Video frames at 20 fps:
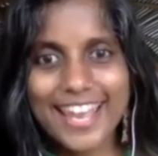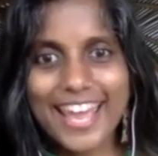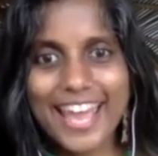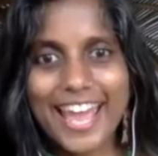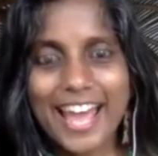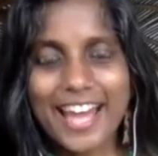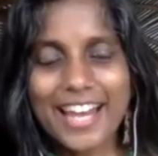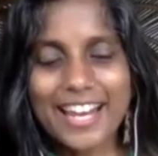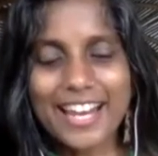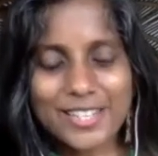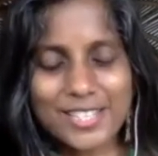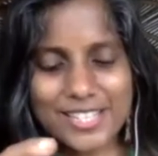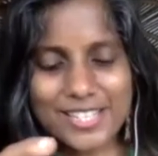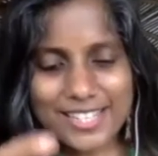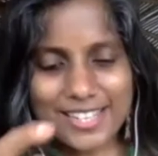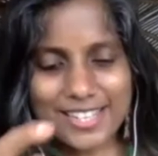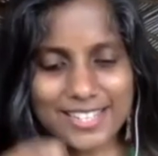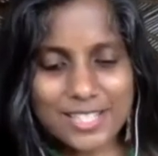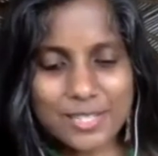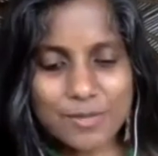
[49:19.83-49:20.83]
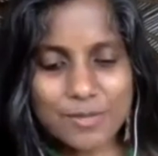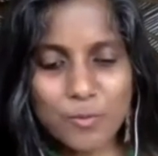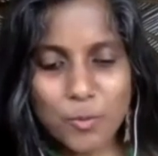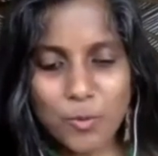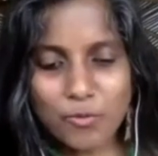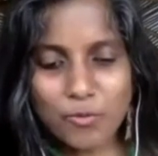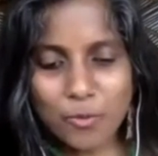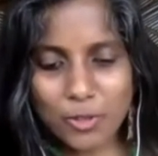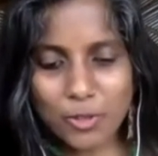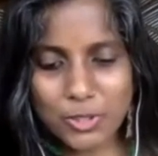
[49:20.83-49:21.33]
let's
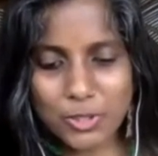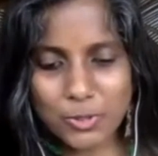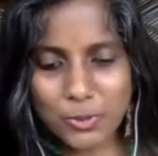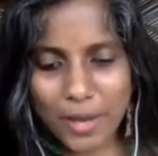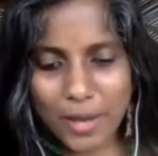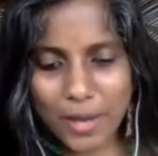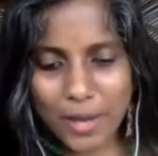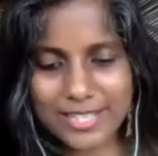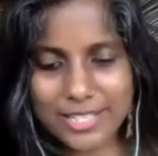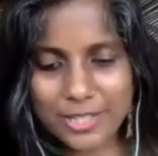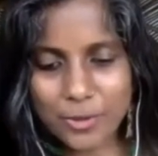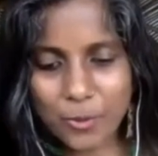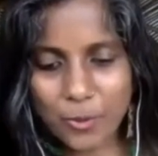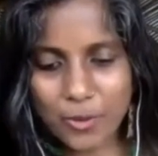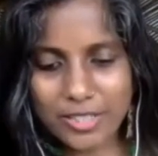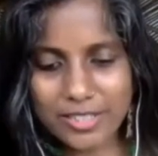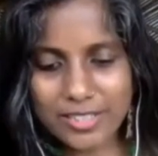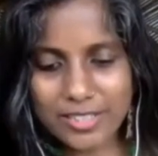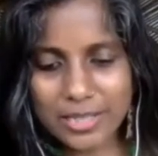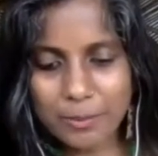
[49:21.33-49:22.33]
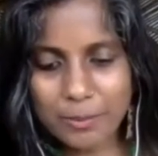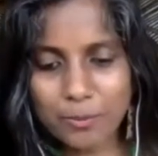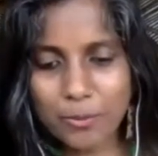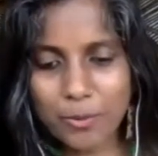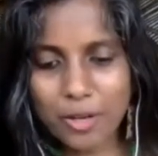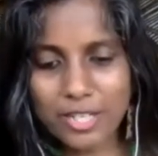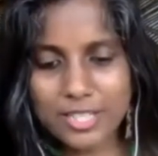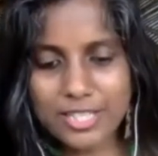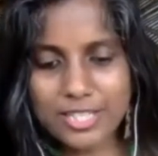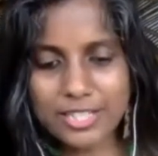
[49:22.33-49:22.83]
move on to, as you already
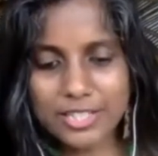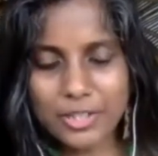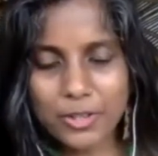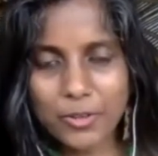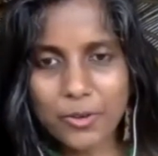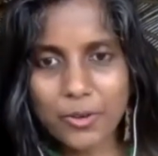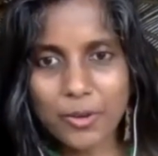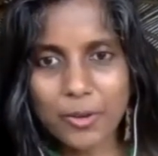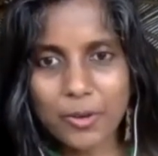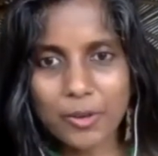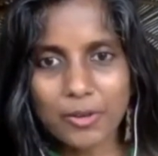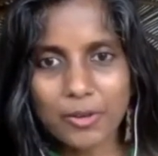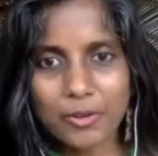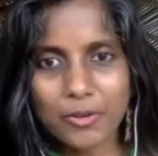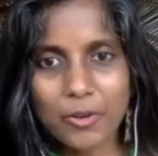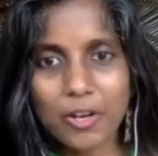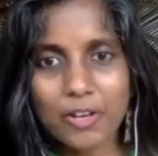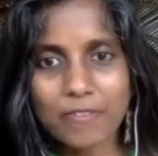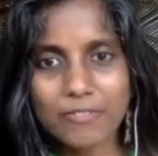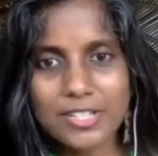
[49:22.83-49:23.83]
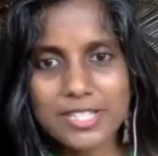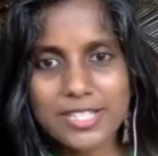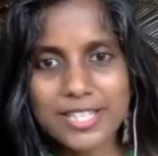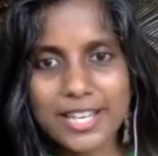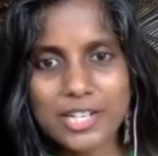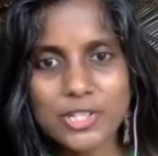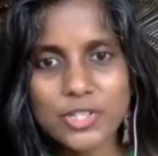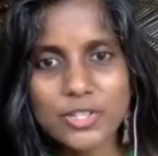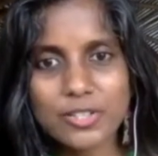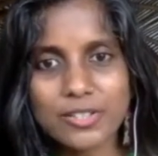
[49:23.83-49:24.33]
brought in your
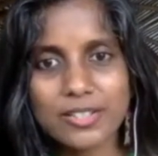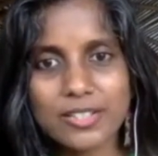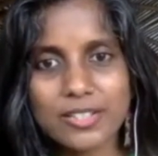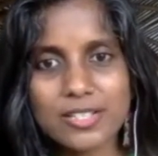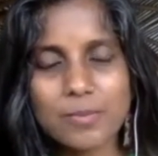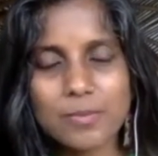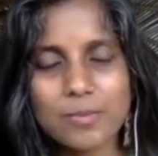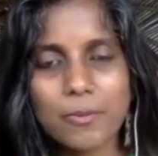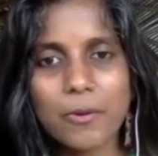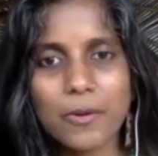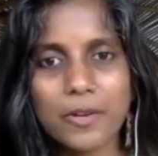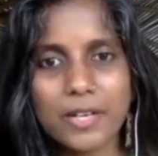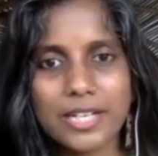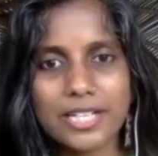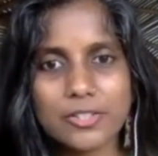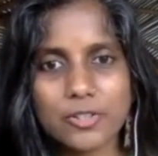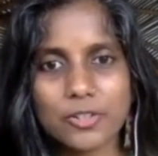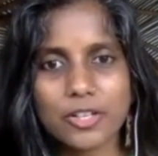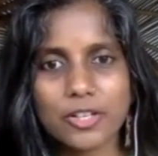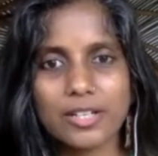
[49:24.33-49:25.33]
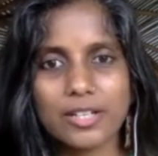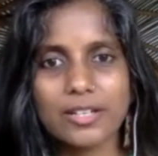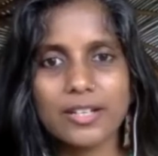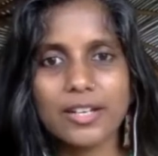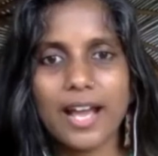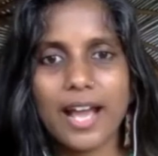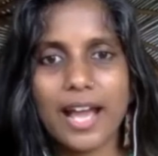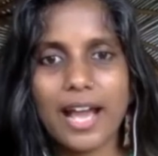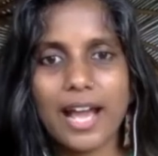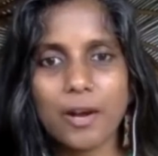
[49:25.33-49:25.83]
conversation, this point on
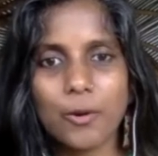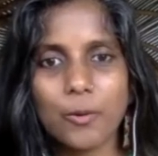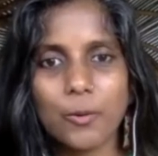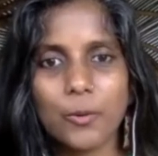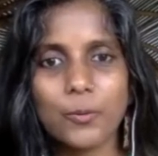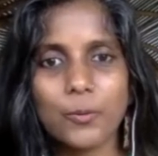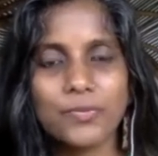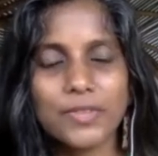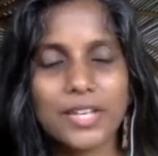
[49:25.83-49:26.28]
how,